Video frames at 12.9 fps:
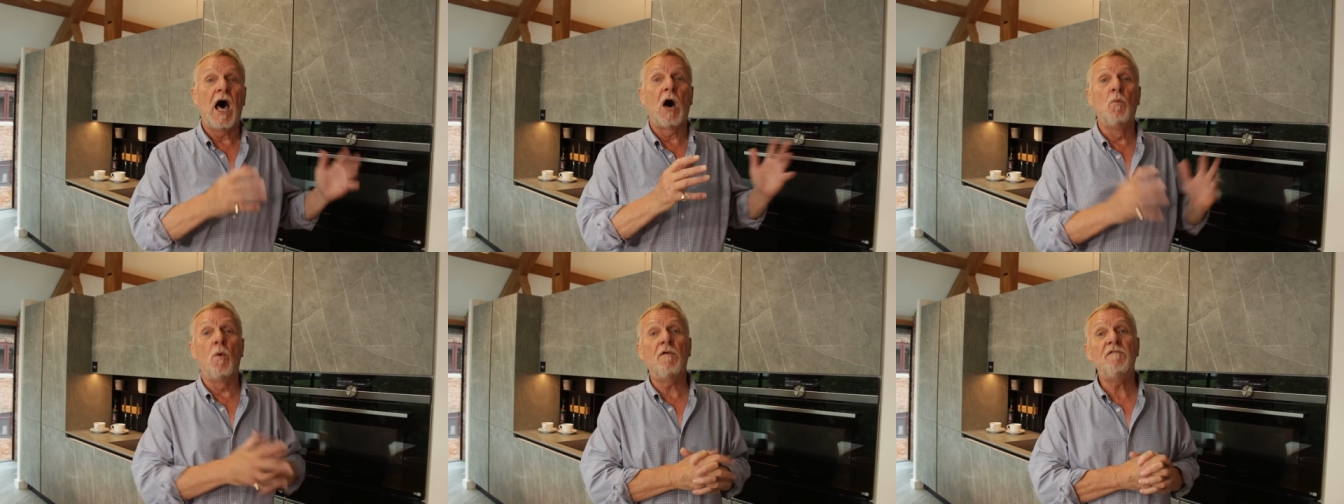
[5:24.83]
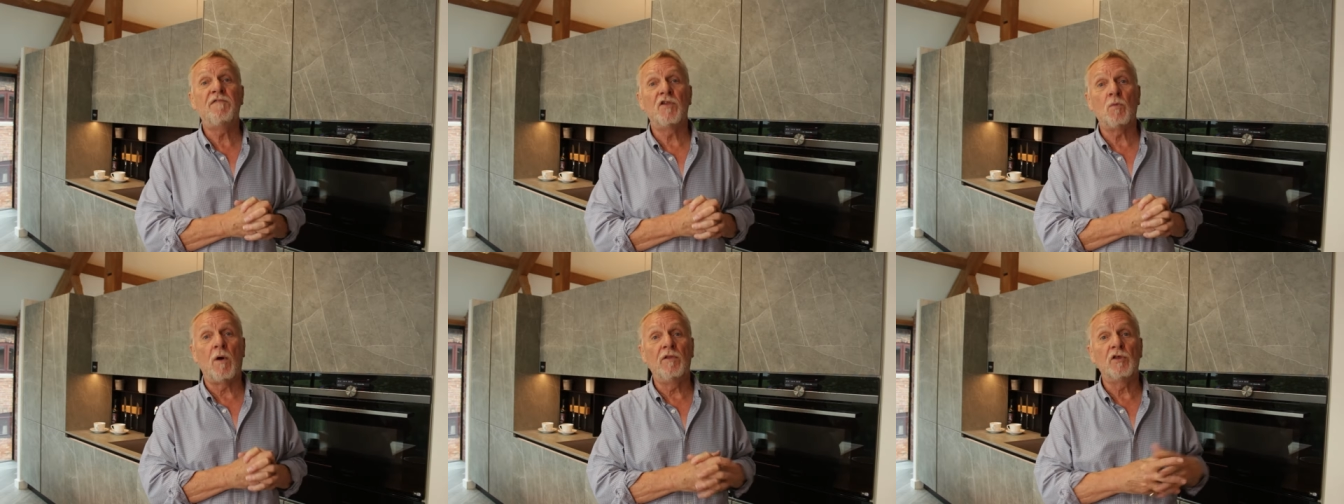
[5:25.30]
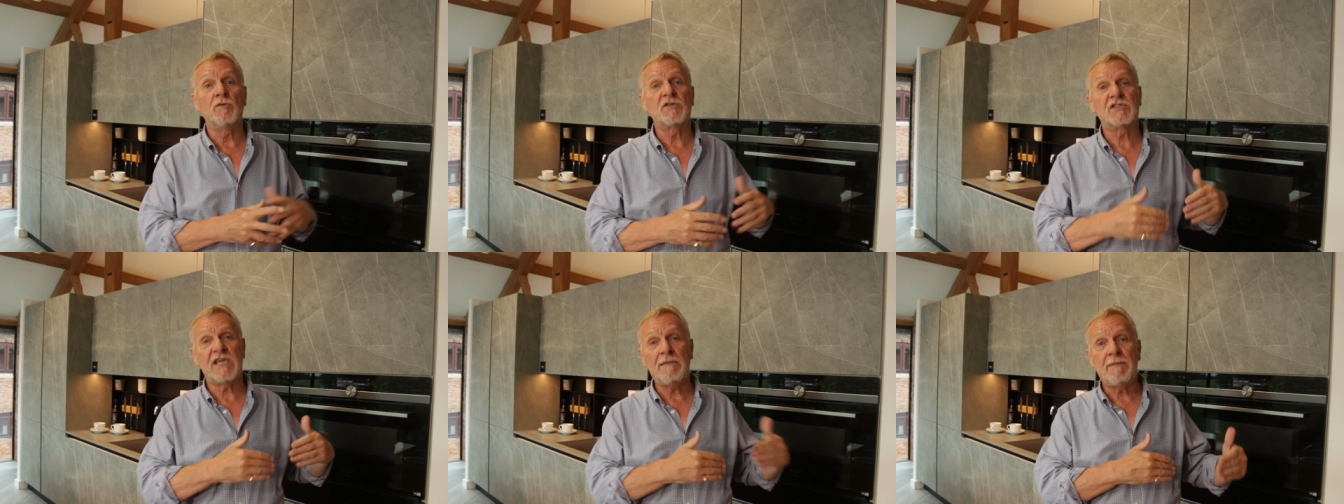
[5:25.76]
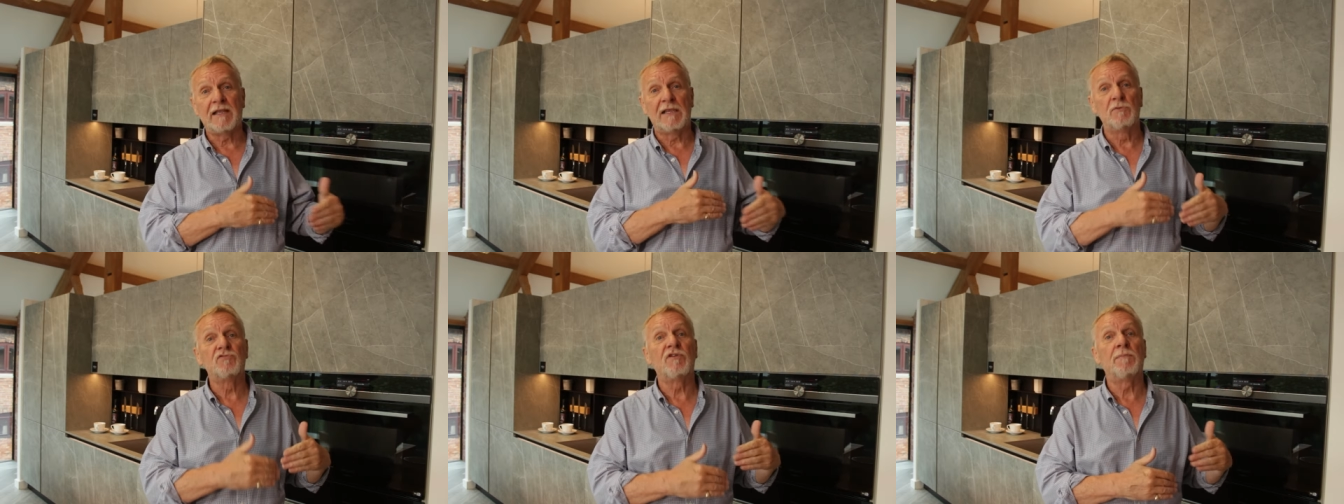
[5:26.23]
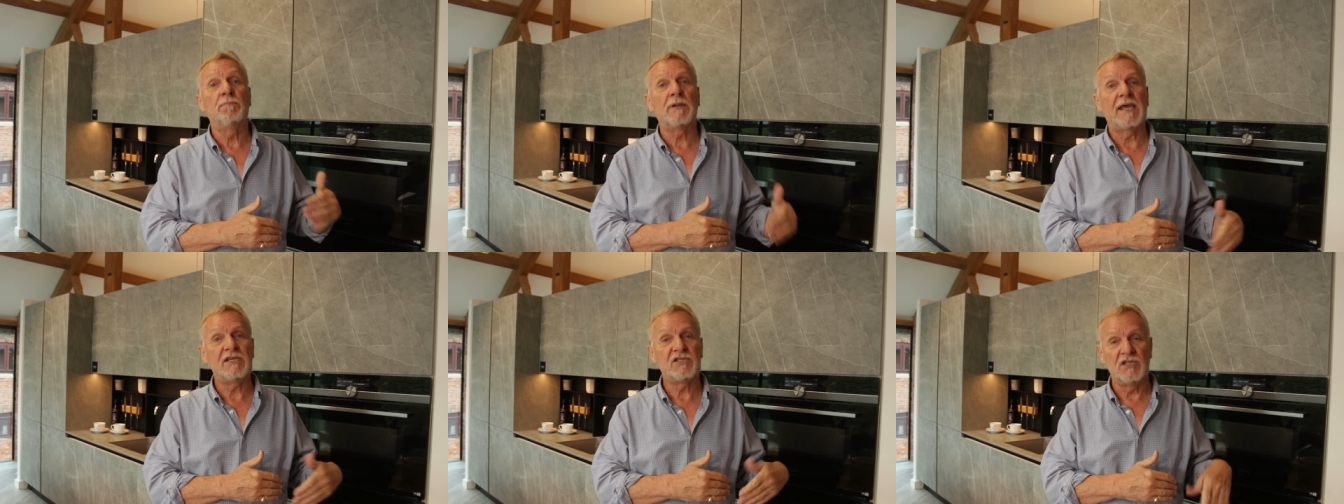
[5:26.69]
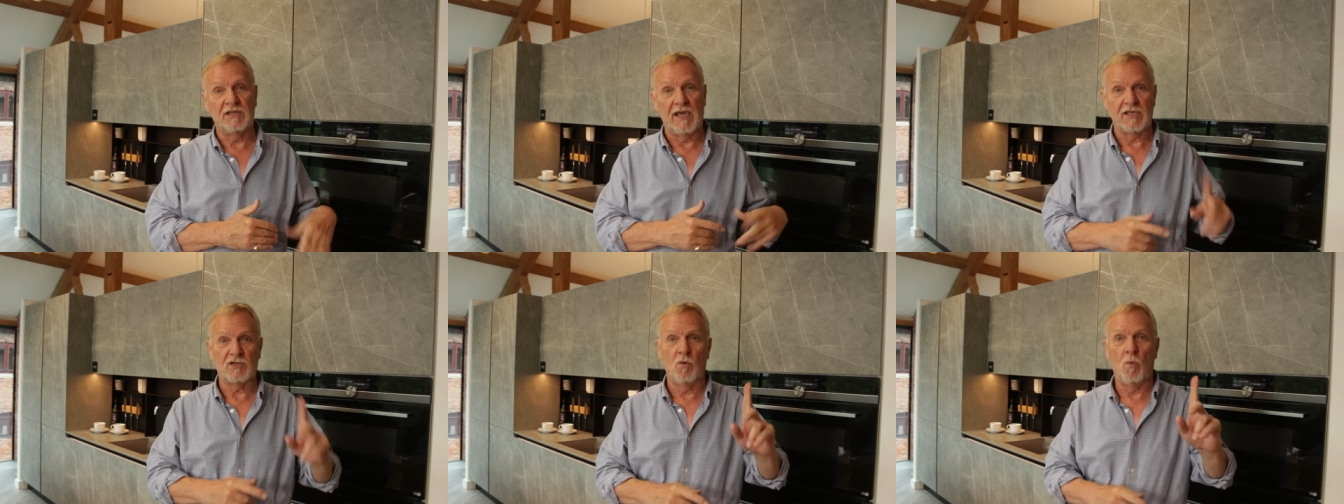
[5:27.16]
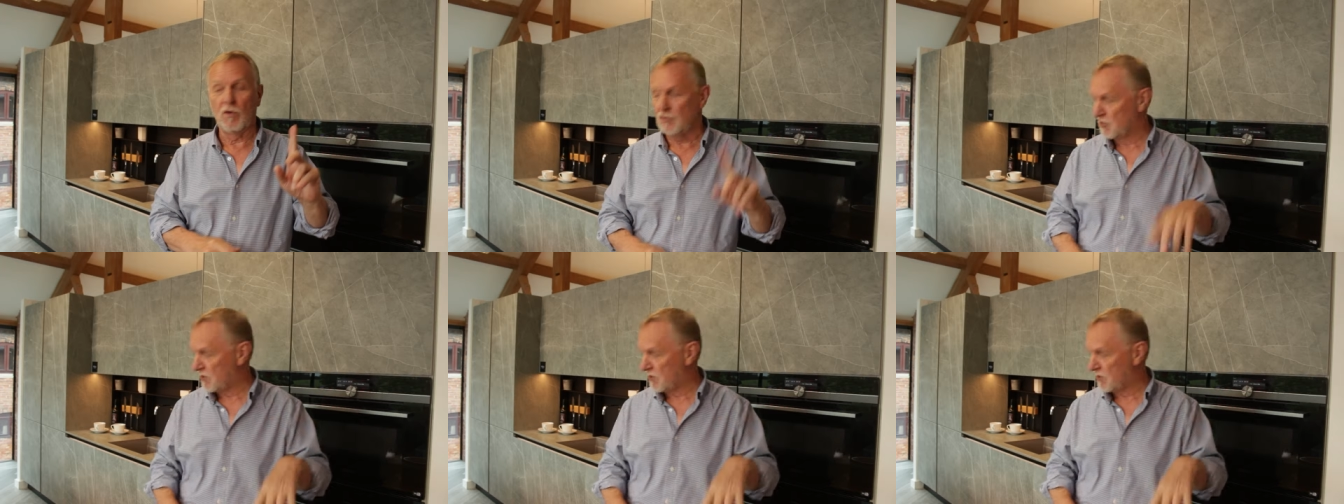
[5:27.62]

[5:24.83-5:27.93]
and one for the one that was seemingly was replacing it. One